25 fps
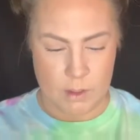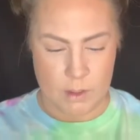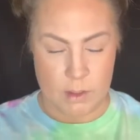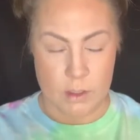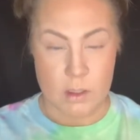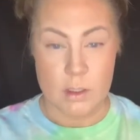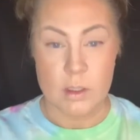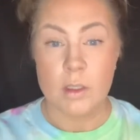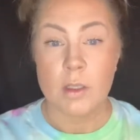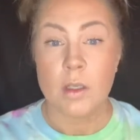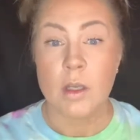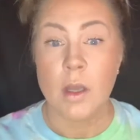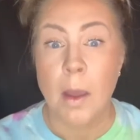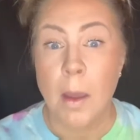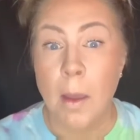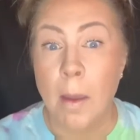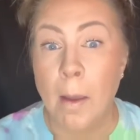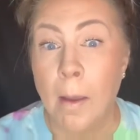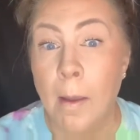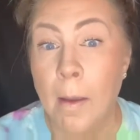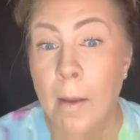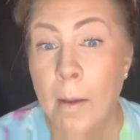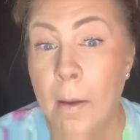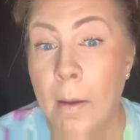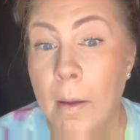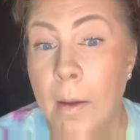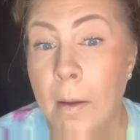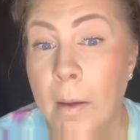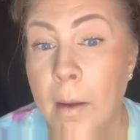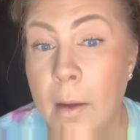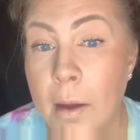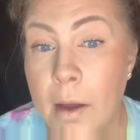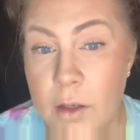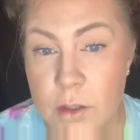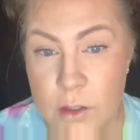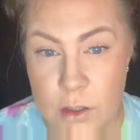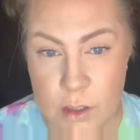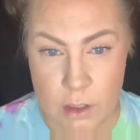
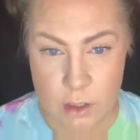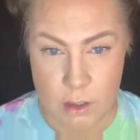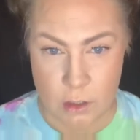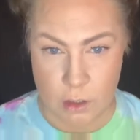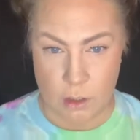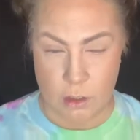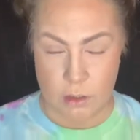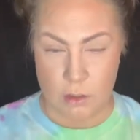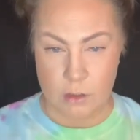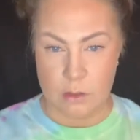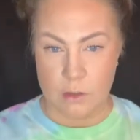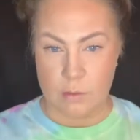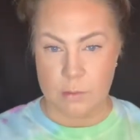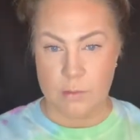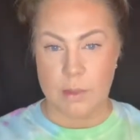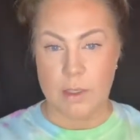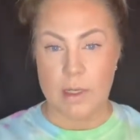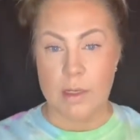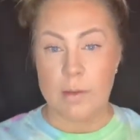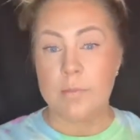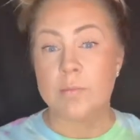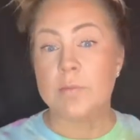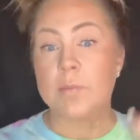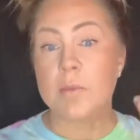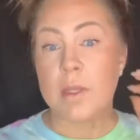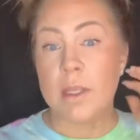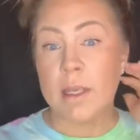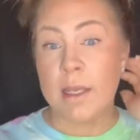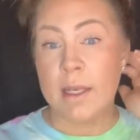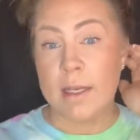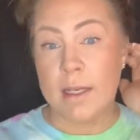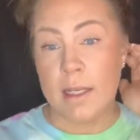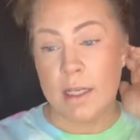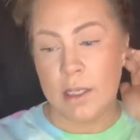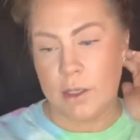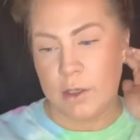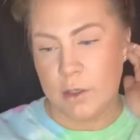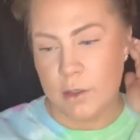I should have curled them, but
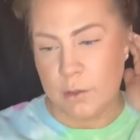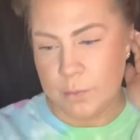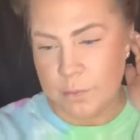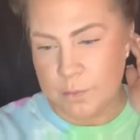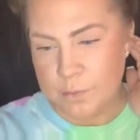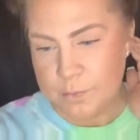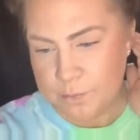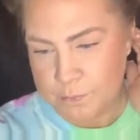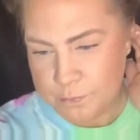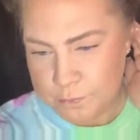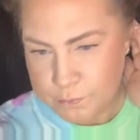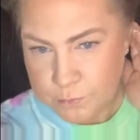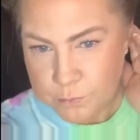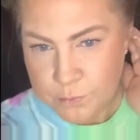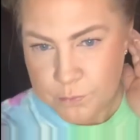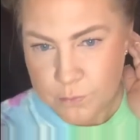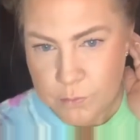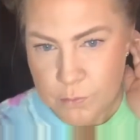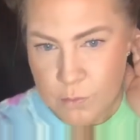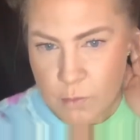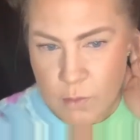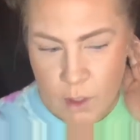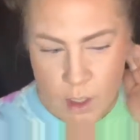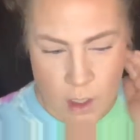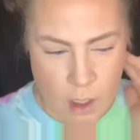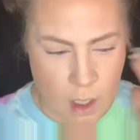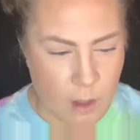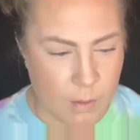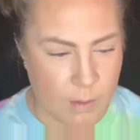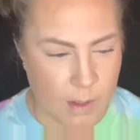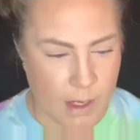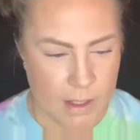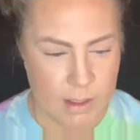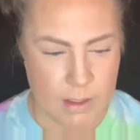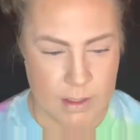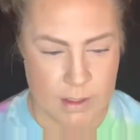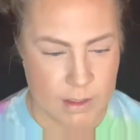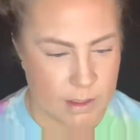anywho. All
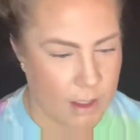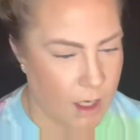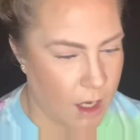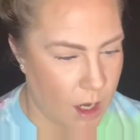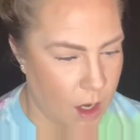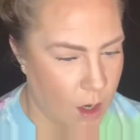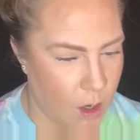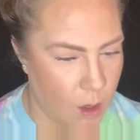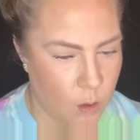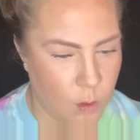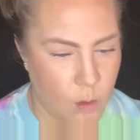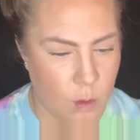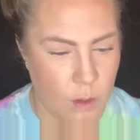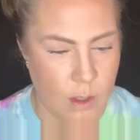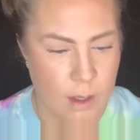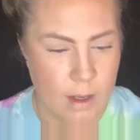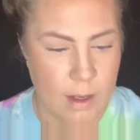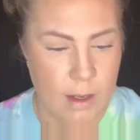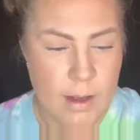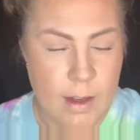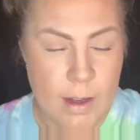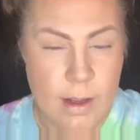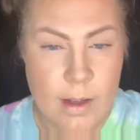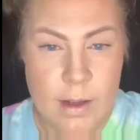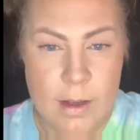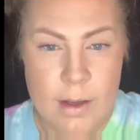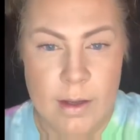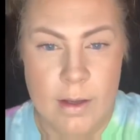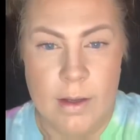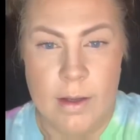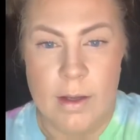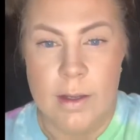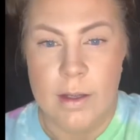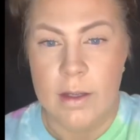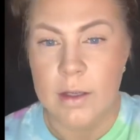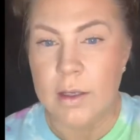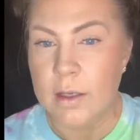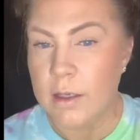right, so
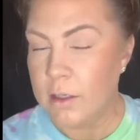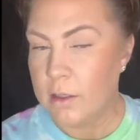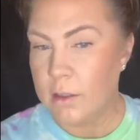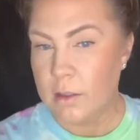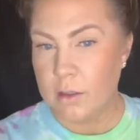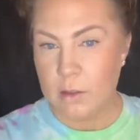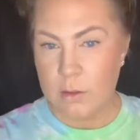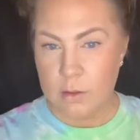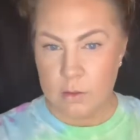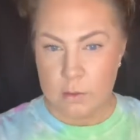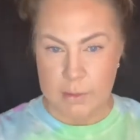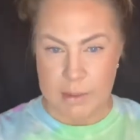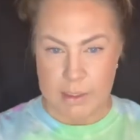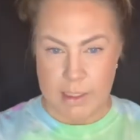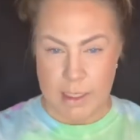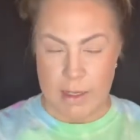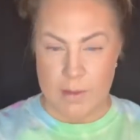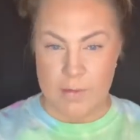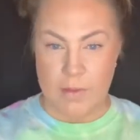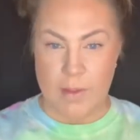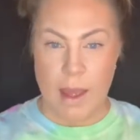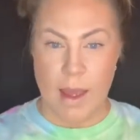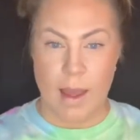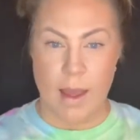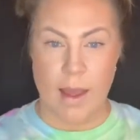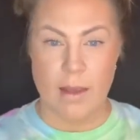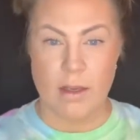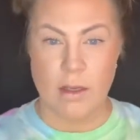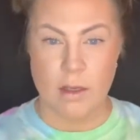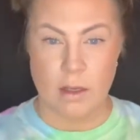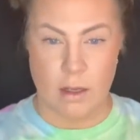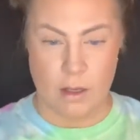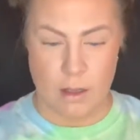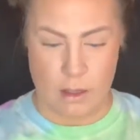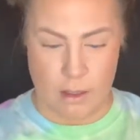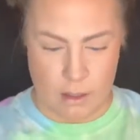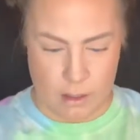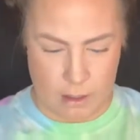we got that
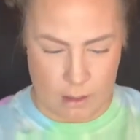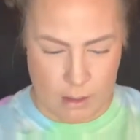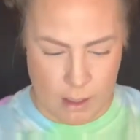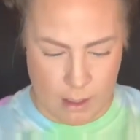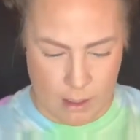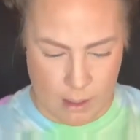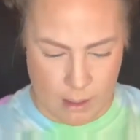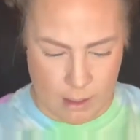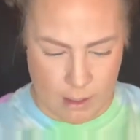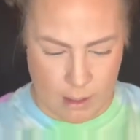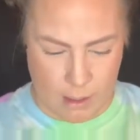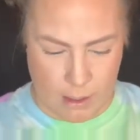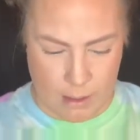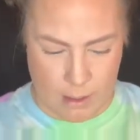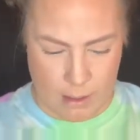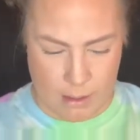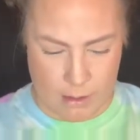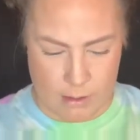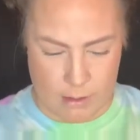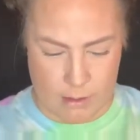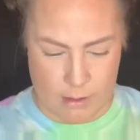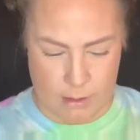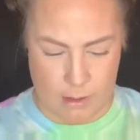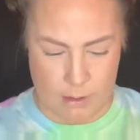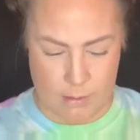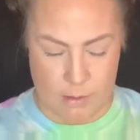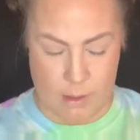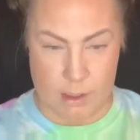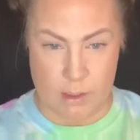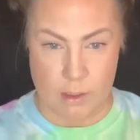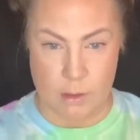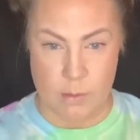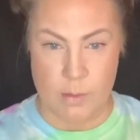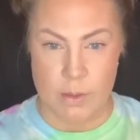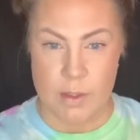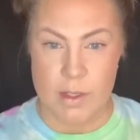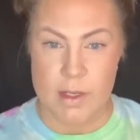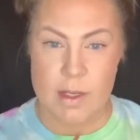on, and I'm just
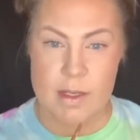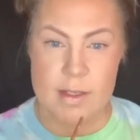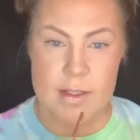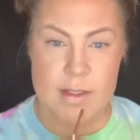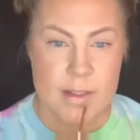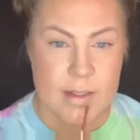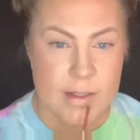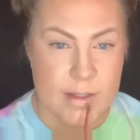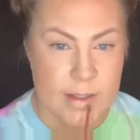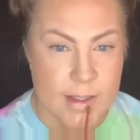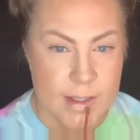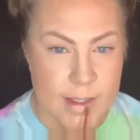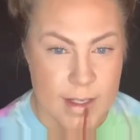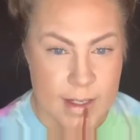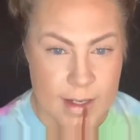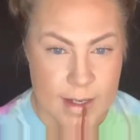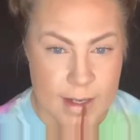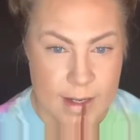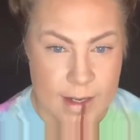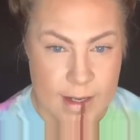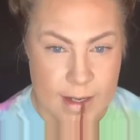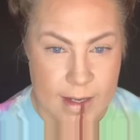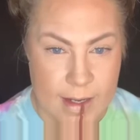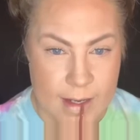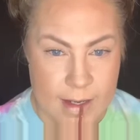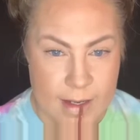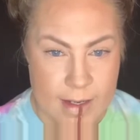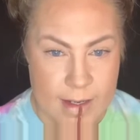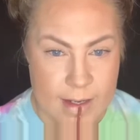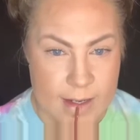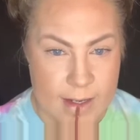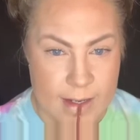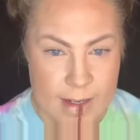gonna put a tad